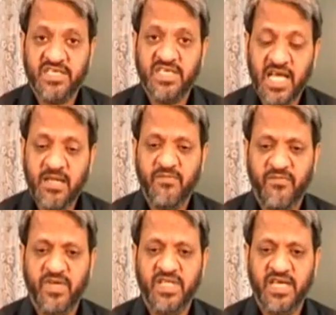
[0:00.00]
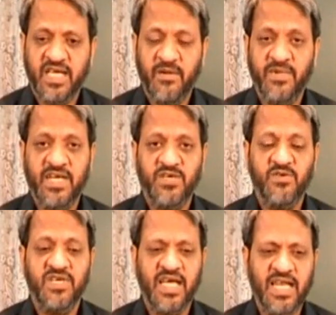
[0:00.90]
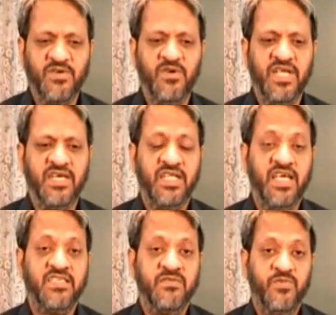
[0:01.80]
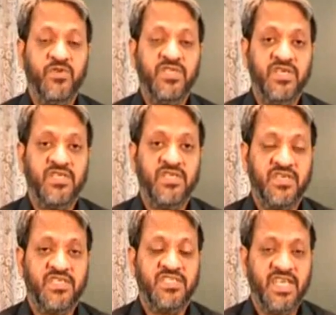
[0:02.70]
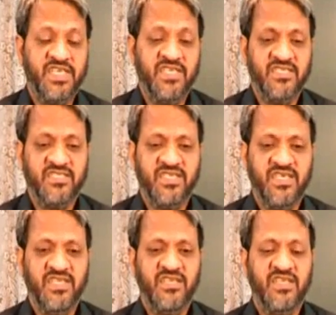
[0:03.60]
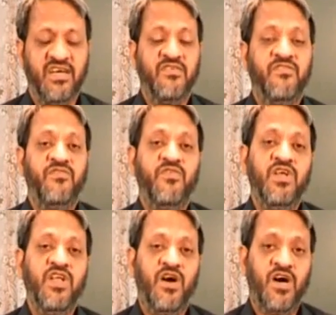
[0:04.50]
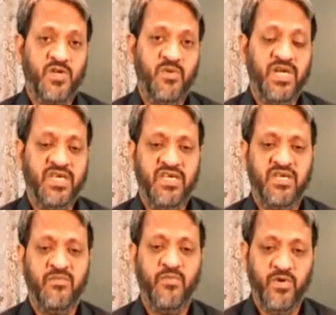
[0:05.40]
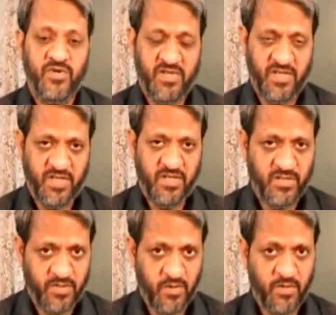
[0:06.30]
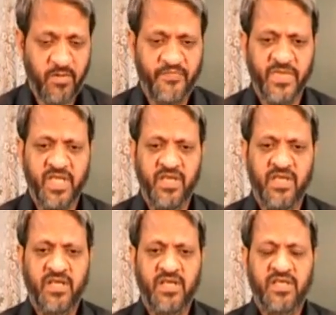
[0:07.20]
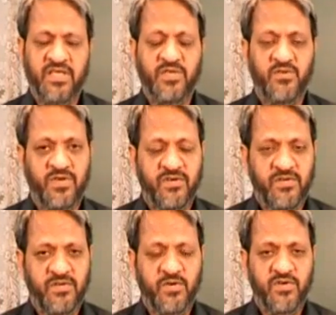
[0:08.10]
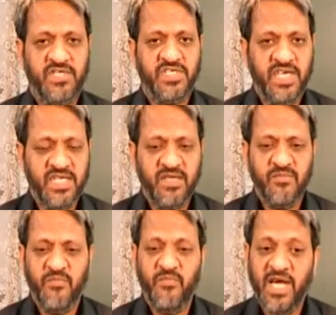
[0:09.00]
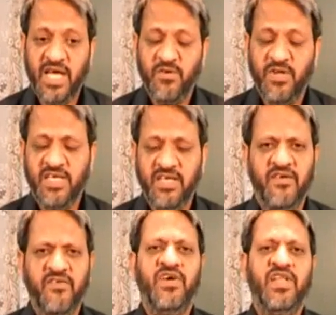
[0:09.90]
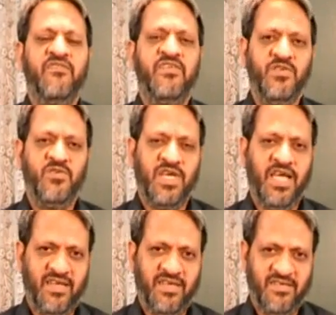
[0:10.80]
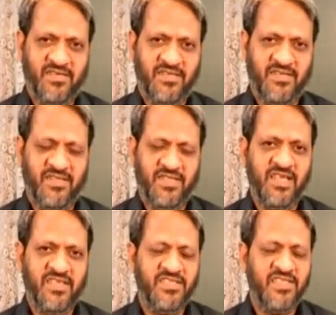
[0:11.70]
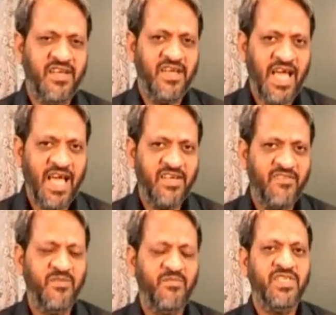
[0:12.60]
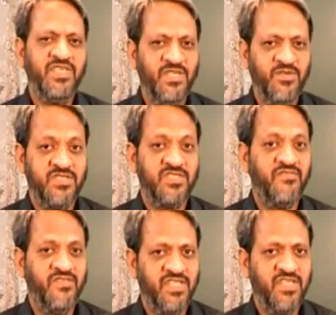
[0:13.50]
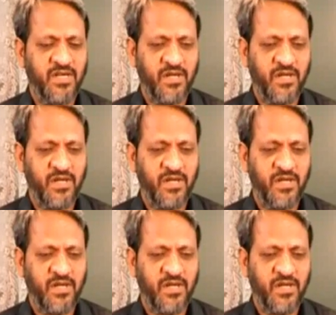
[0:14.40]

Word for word: time for the camera to calculate exposure settings in a full automatic mode so you you could set them manually whenever you can thus the lag will be reduced further